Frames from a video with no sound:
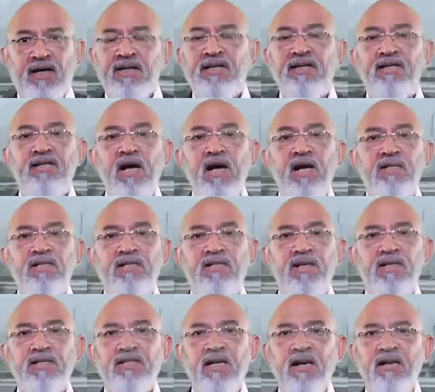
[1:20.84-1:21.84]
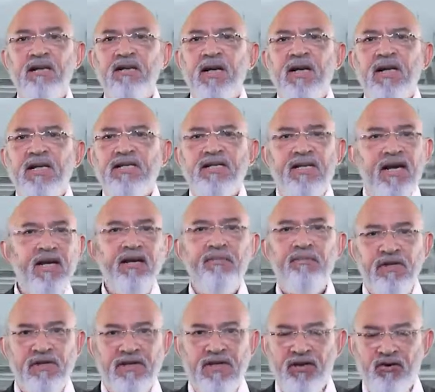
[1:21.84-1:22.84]
Disasters are
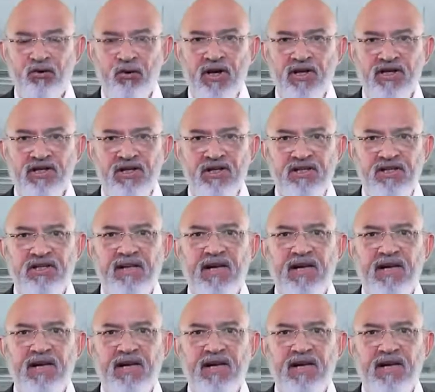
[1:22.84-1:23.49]
terrible situations